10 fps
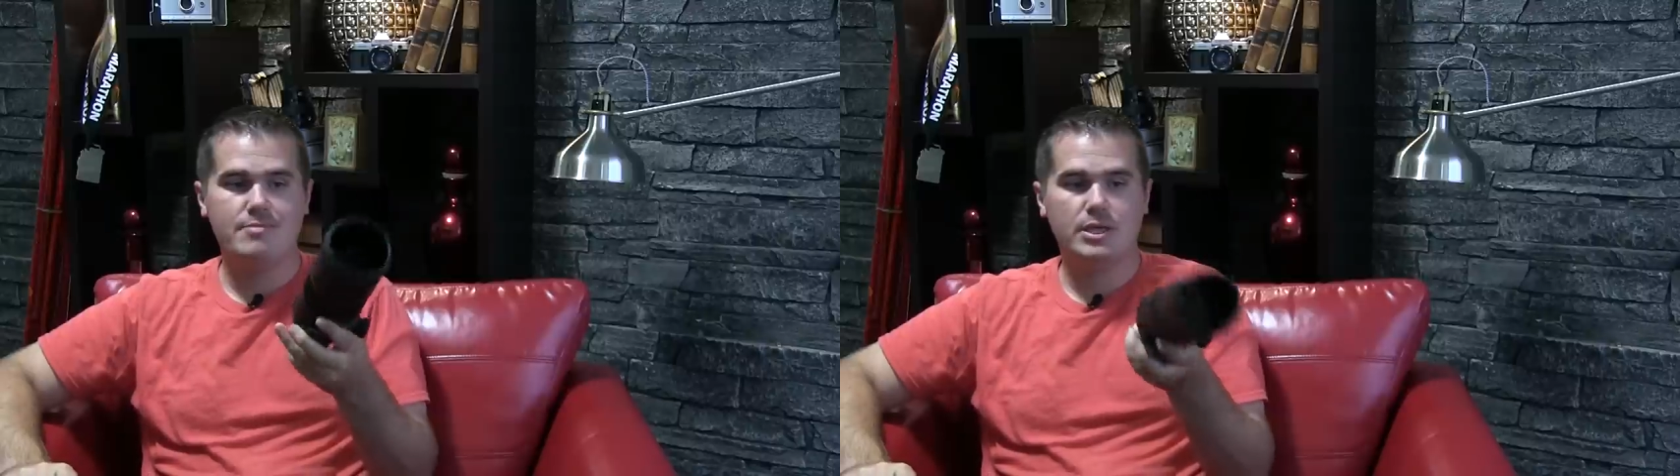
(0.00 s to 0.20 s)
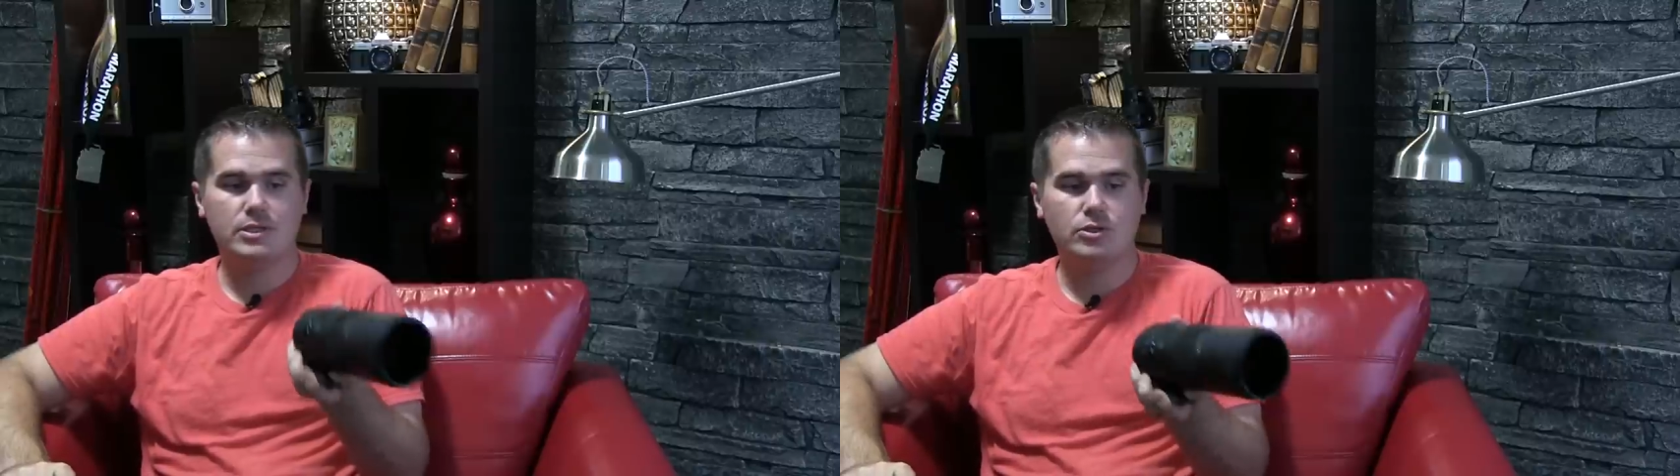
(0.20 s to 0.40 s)

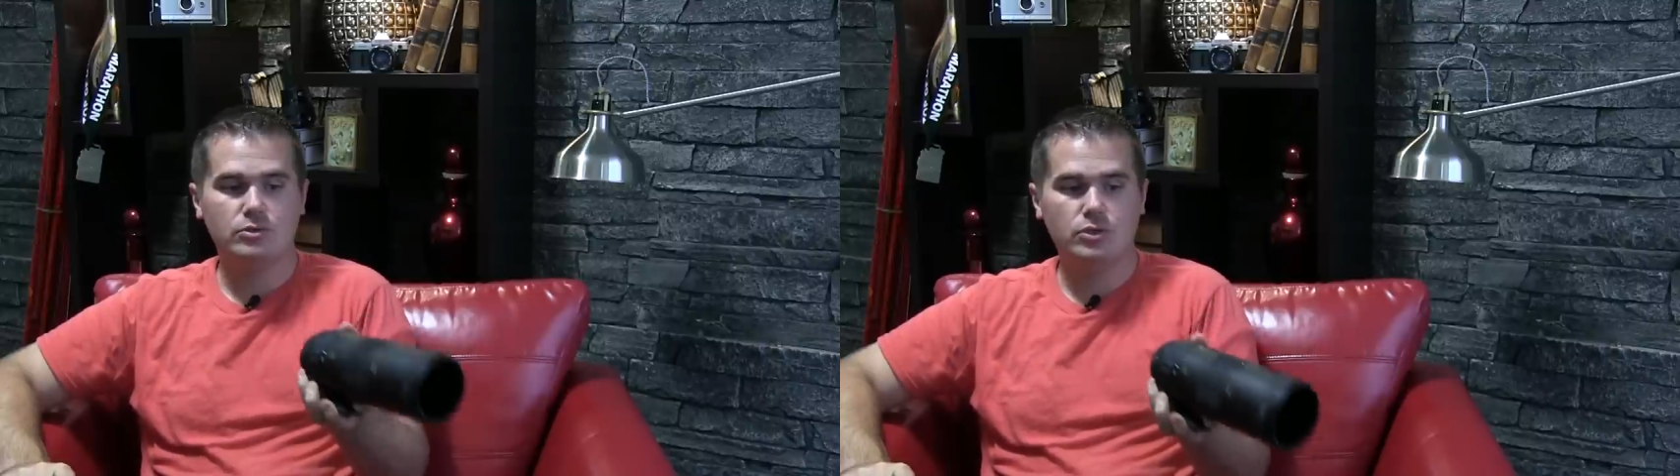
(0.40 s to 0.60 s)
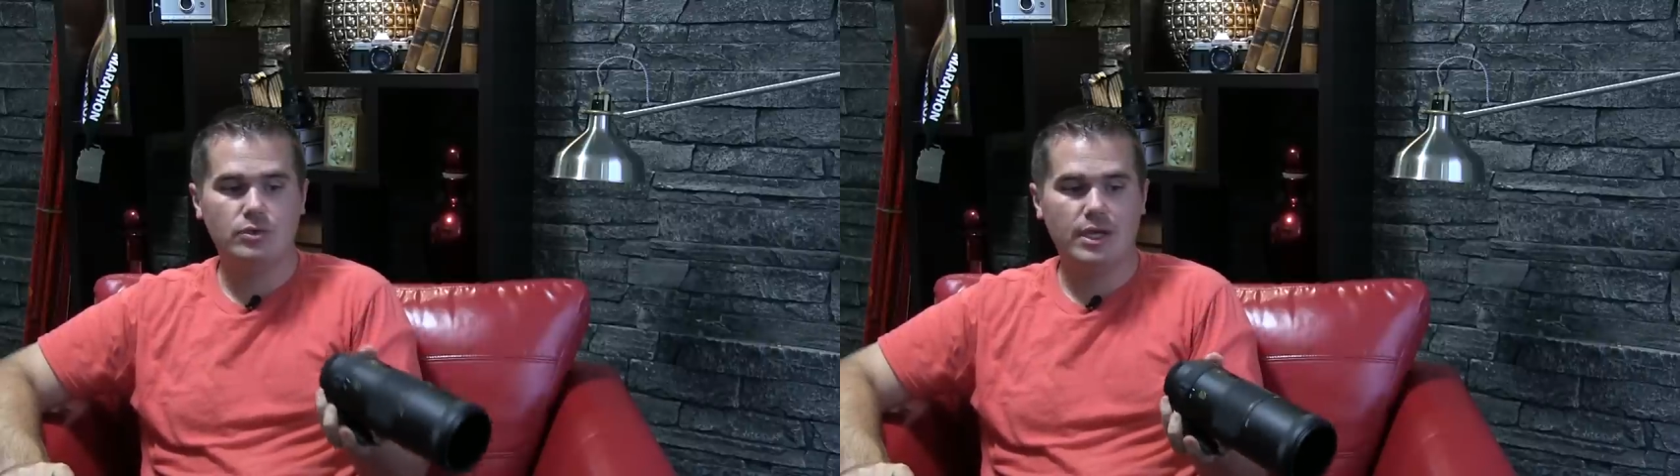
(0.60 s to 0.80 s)
because
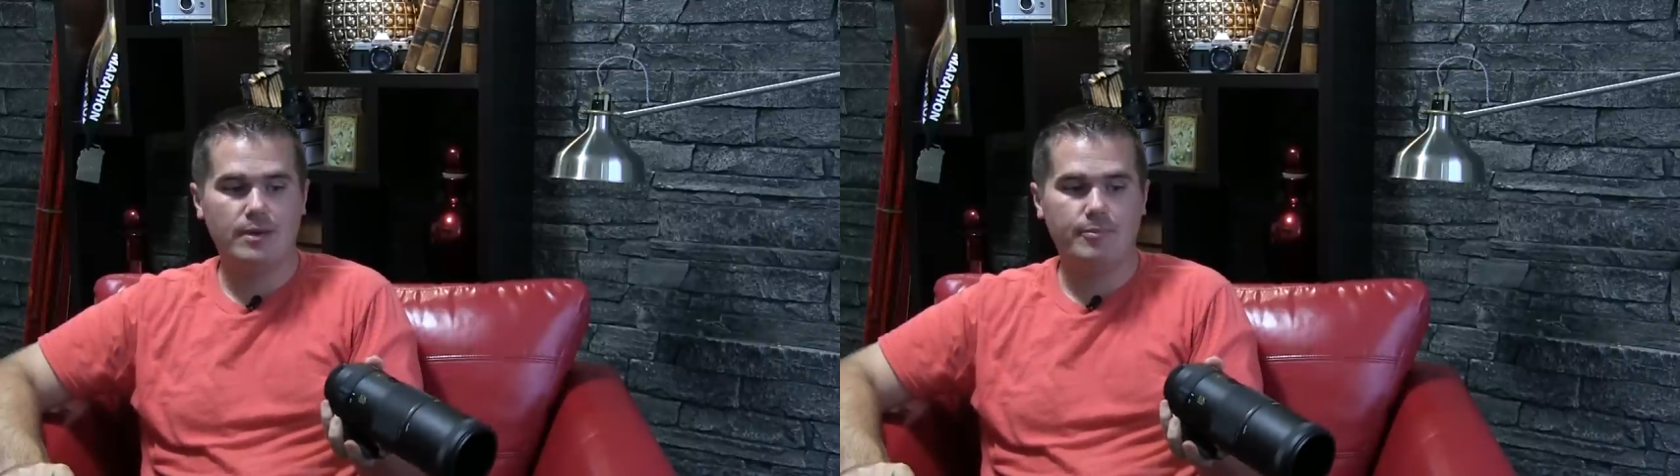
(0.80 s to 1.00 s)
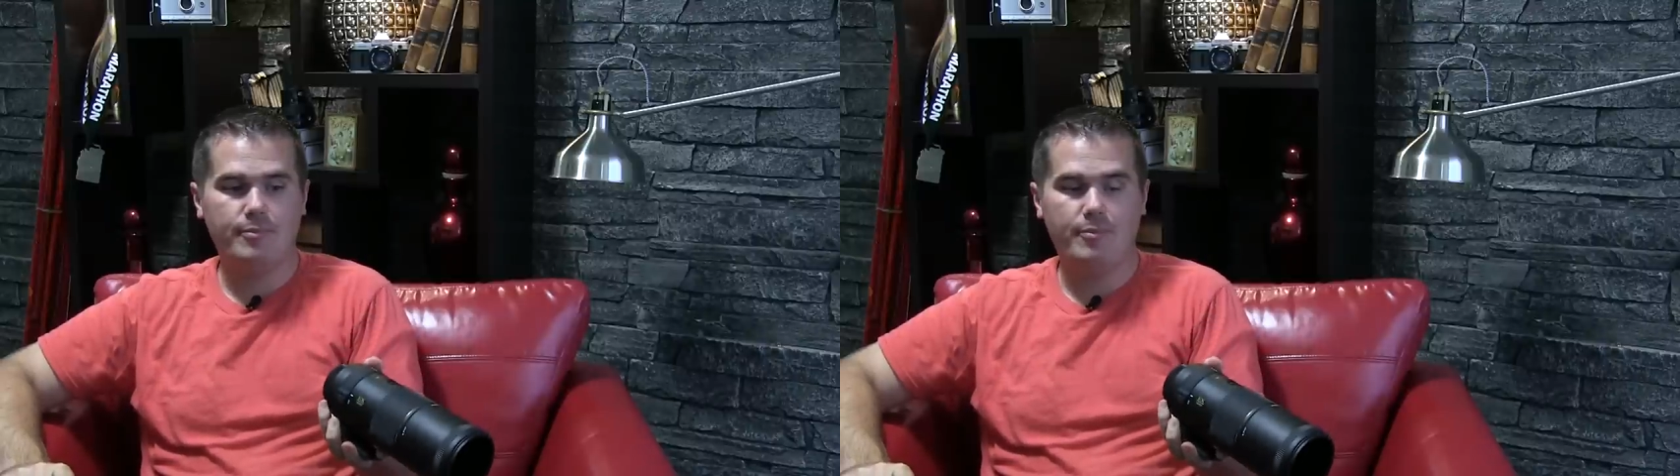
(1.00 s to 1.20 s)
you do get
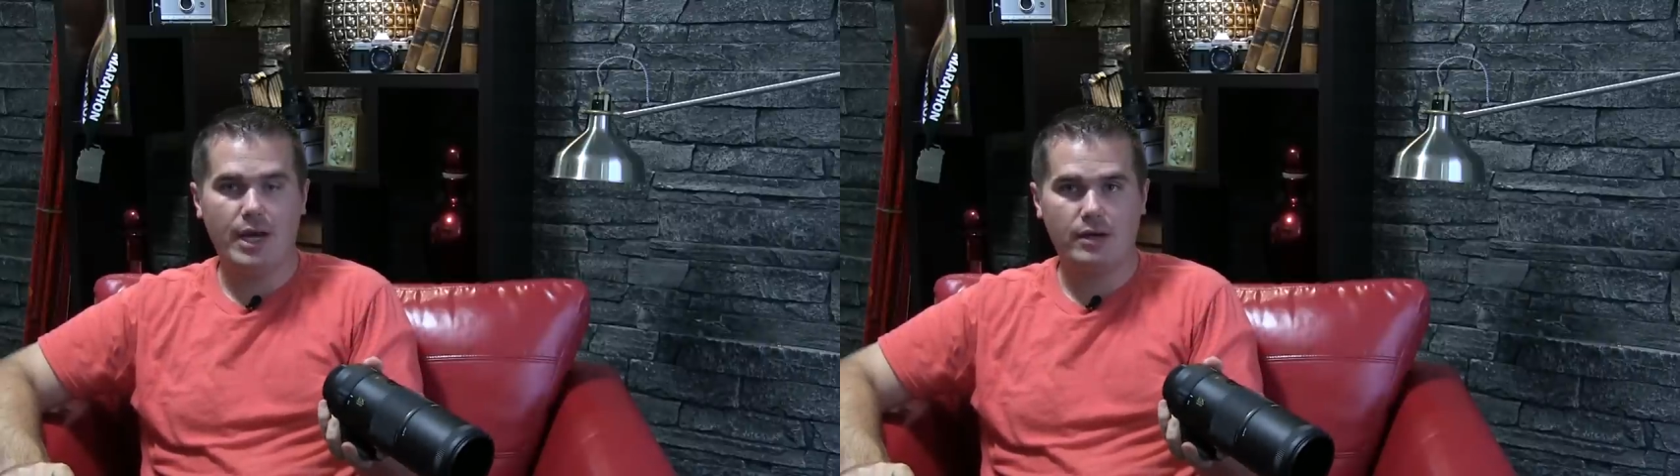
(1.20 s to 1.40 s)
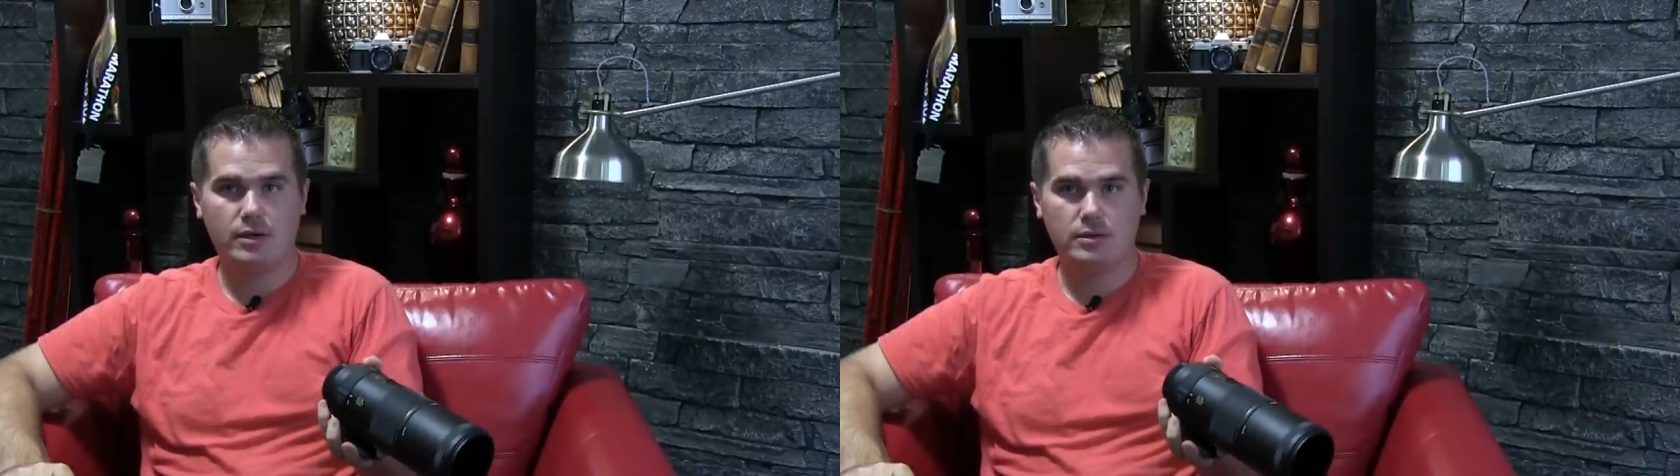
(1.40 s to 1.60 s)
a
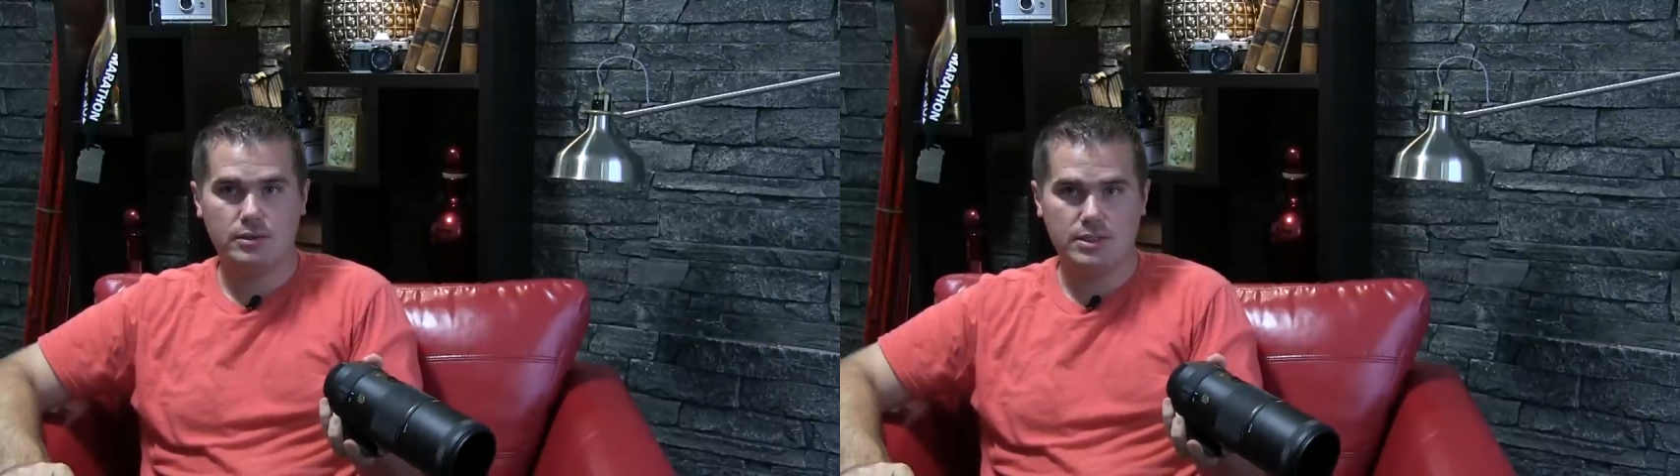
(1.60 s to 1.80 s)
better